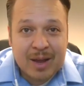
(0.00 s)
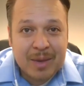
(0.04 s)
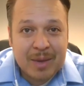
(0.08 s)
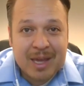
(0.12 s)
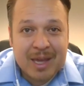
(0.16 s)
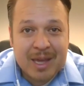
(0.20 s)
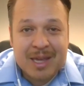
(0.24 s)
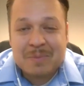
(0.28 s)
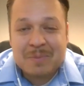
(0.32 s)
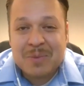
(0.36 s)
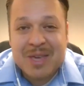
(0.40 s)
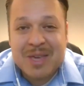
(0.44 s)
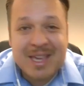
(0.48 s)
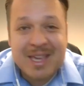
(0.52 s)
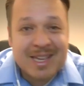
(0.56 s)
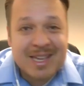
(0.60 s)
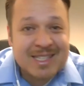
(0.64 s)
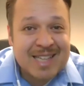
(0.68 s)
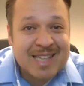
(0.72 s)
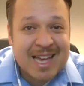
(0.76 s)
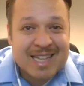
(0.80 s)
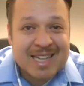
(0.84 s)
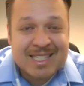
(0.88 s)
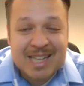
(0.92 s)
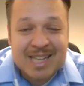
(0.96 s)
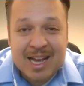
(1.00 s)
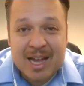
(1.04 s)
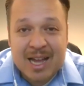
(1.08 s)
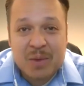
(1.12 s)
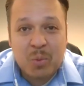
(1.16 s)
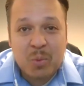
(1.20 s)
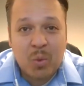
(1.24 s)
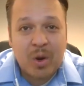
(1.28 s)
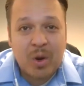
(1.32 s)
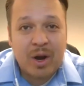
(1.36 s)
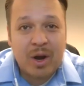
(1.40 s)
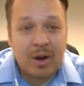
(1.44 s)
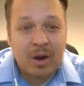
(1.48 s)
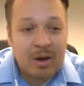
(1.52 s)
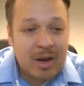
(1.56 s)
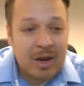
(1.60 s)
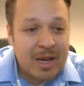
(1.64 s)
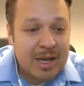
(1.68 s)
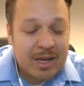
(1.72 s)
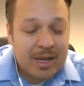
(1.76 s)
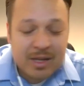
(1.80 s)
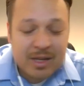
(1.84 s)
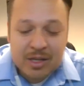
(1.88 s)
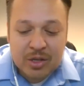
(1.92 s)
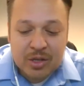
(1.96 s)
A E P is that time where
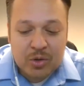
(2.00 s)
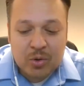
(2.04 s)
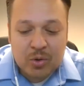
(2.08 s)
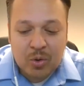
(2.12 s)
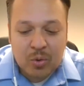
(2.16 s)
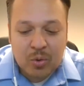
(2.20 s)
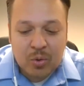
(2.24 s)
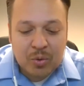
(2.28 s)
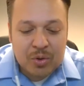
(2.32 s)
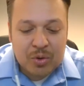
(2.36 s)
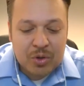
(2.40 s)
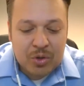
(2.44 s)
you don't,